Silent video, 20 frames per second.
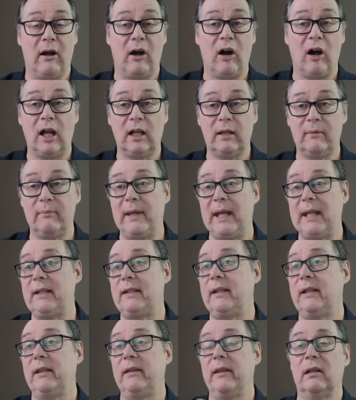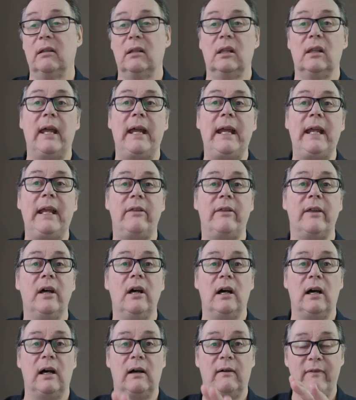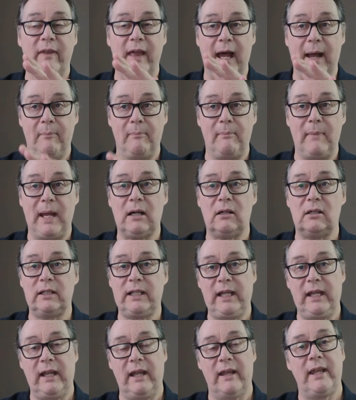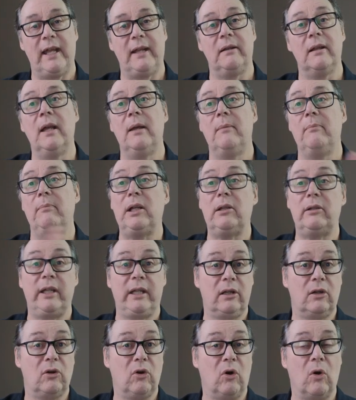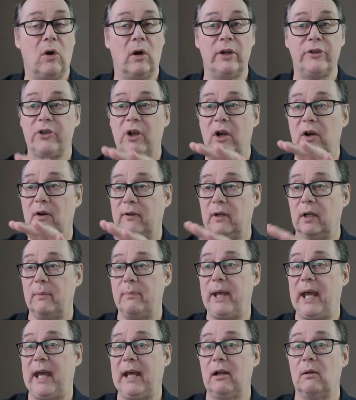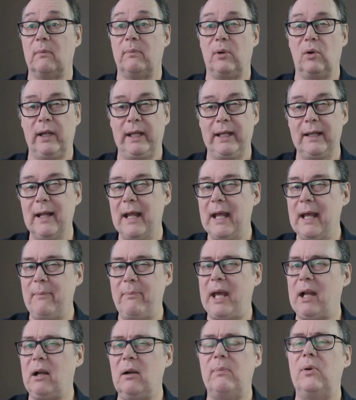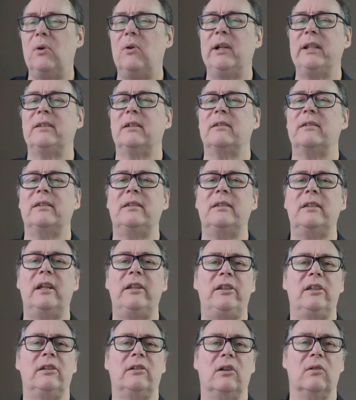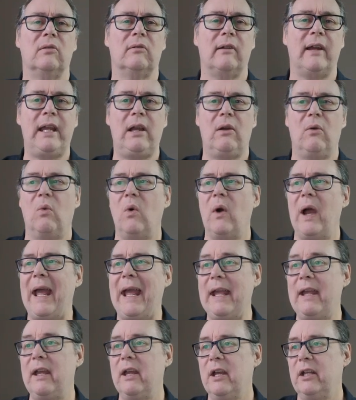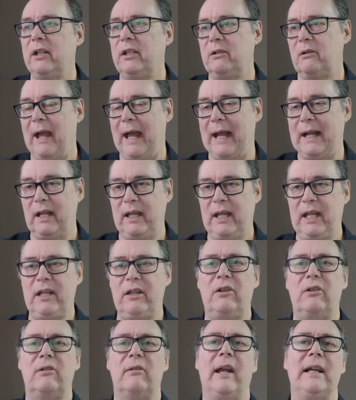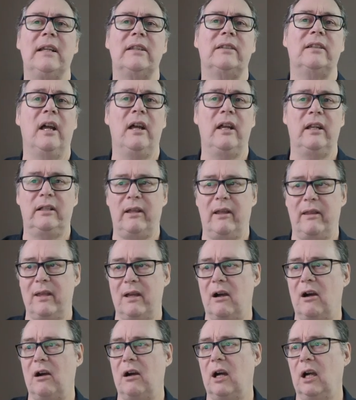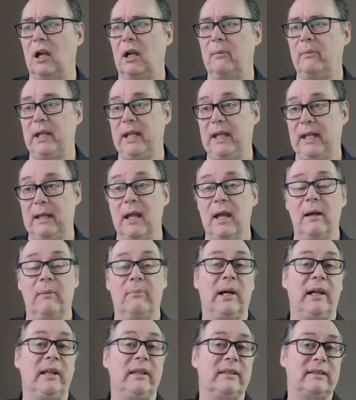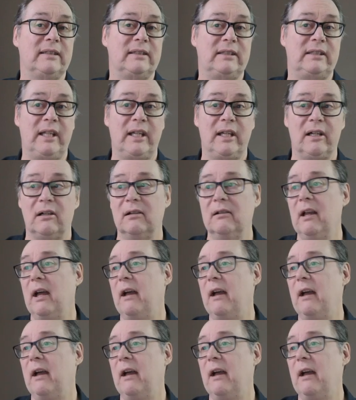augmenting the length of that melody and then building chords over a pedal point. Pedal points are such a great way to add interest to the harmony, but still